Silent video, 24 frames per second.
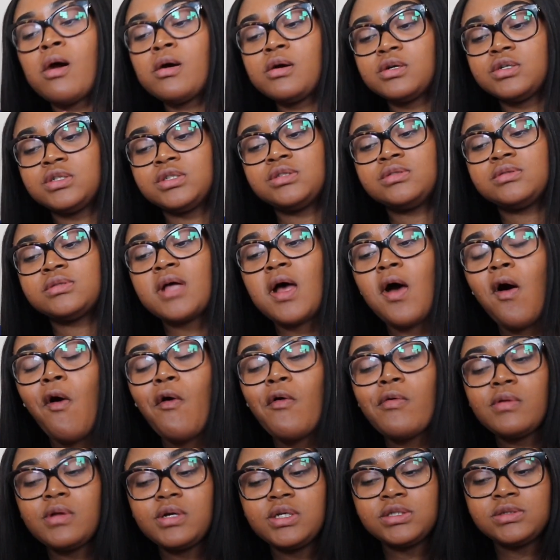So not
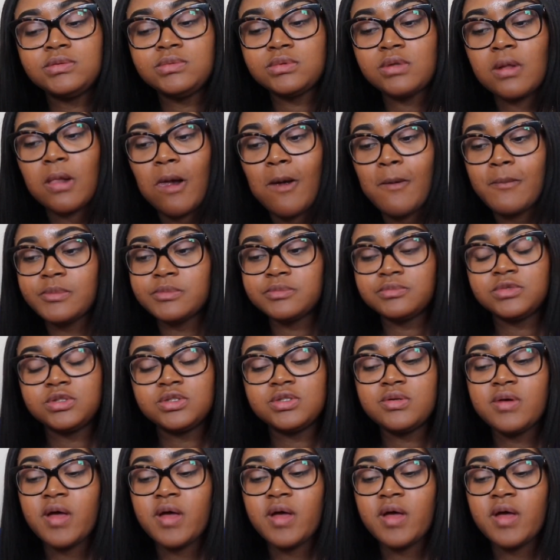only did you